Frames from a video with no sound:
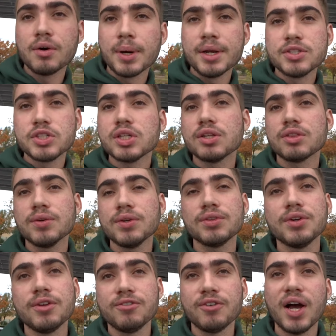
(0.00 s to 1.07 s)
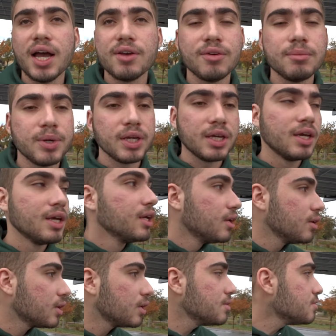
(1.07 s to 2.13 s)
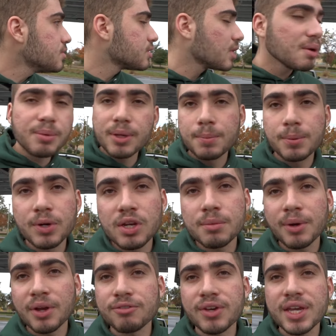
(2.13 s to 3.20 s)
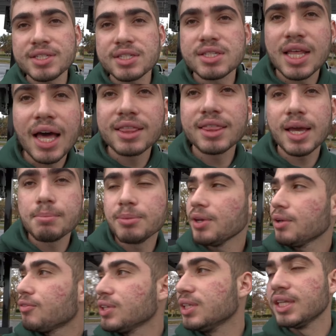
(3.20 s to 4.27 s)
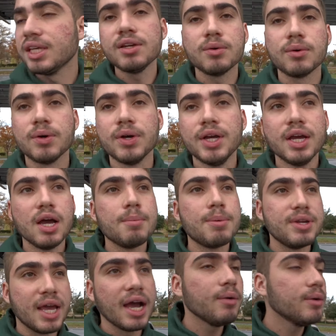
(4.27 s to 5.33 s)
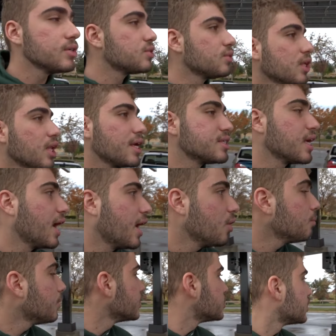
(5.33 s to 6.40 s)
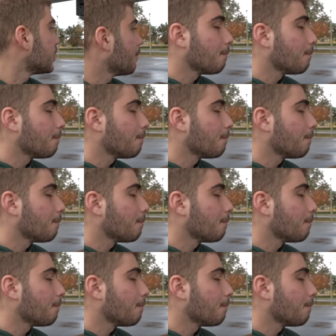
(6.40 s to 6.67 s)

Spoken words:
why didn't you get a 335? I'm like, yo, can you stop like putting it in my face? It's not that big of a deal. But now I just realize how much it